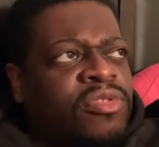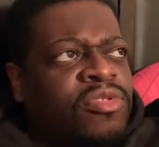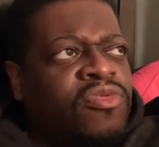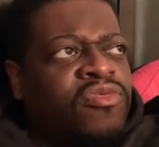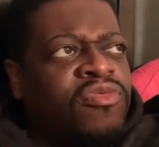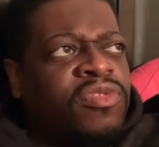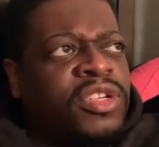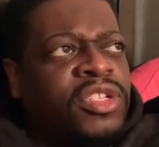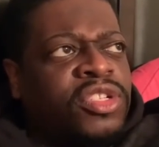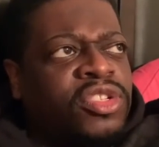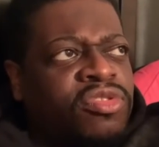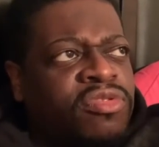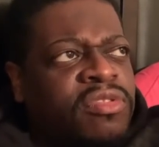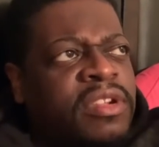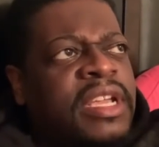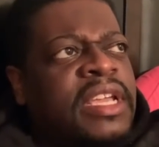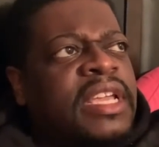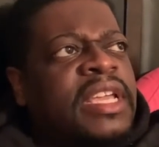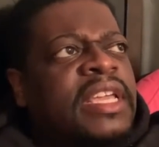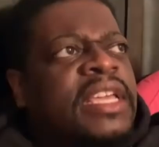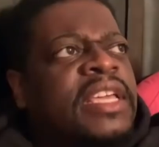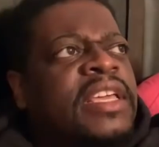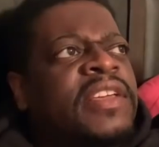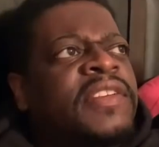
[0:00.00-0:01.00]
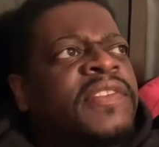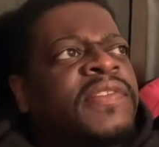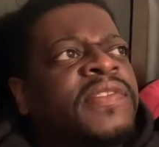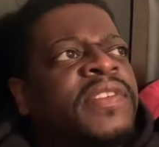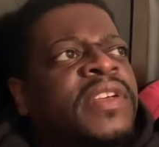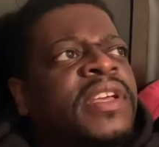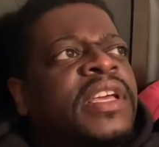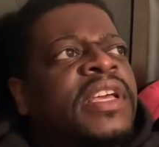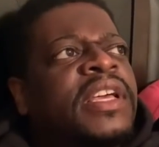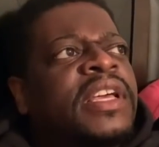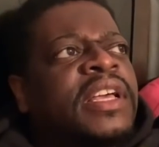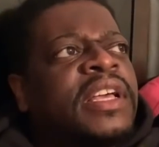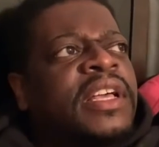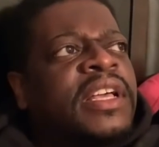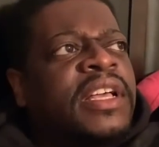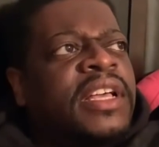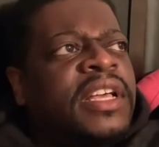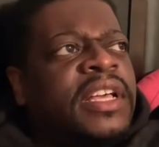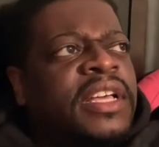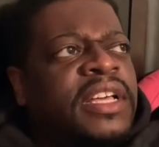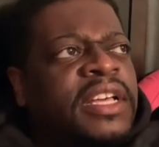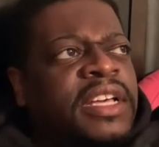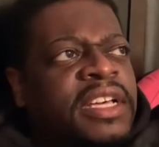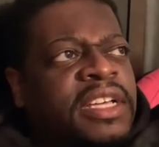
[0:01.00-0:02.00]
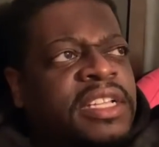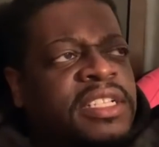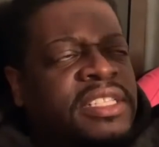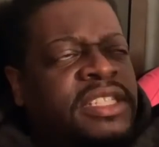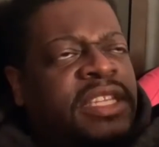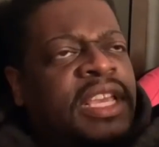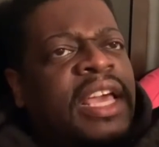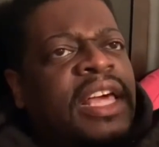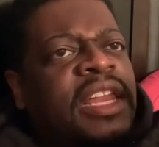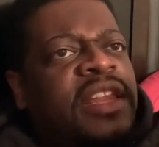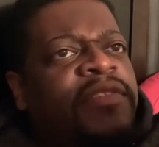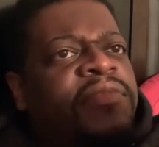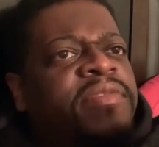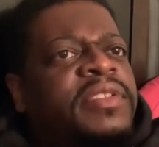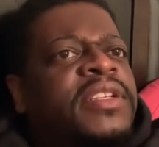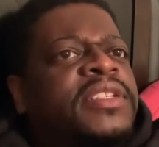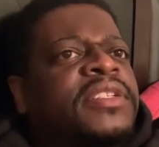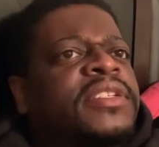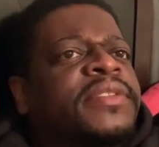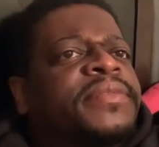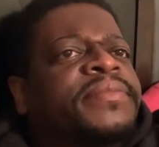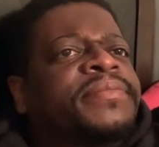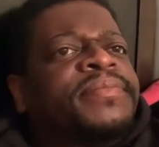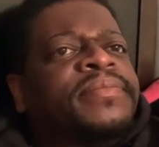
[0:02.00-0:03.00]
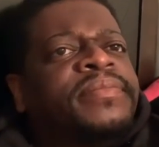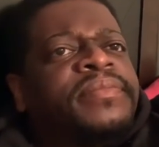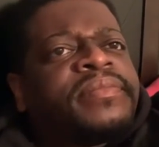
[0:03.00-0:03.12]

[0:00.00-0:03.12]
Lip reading: retrieve a television.